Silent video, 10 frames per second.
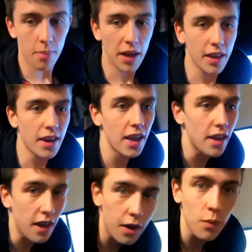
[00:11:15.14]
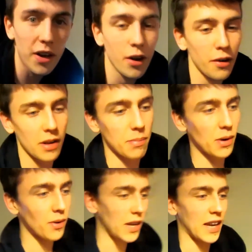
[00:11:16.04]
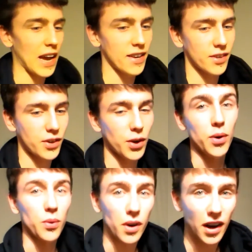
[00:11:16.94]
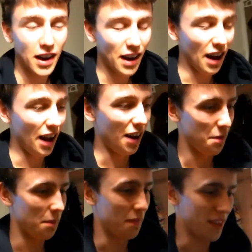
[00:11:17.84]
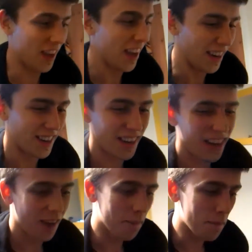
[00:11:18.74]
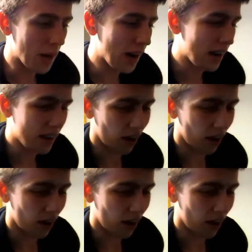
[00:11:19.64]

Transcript: back in here, and we're currently building S2. And my